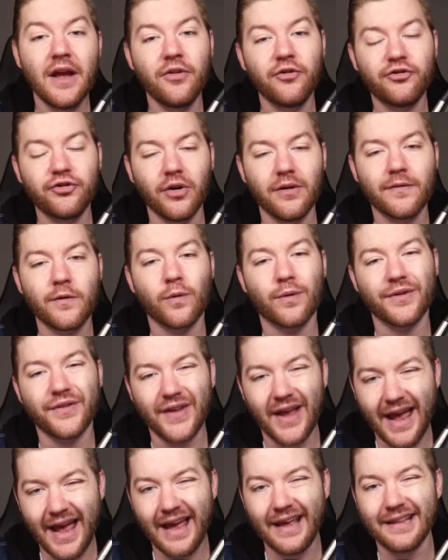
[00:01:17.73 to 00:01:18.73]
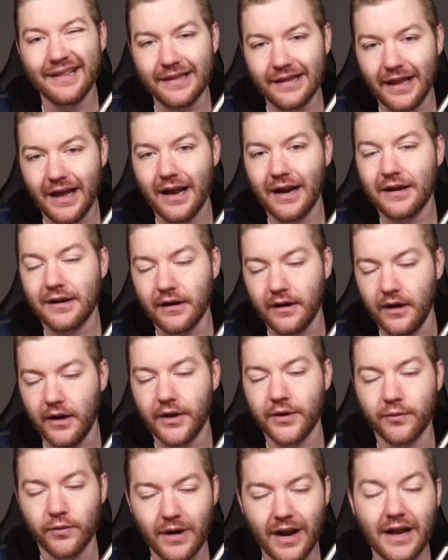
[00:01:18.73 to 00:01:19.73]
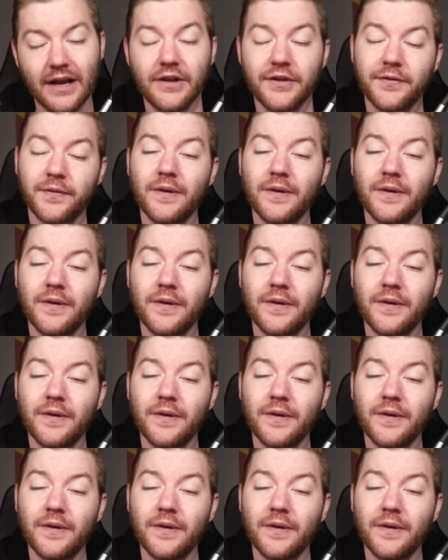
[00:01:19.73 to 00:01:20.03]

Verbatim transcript: and the show, of course, at Locked On Rockets,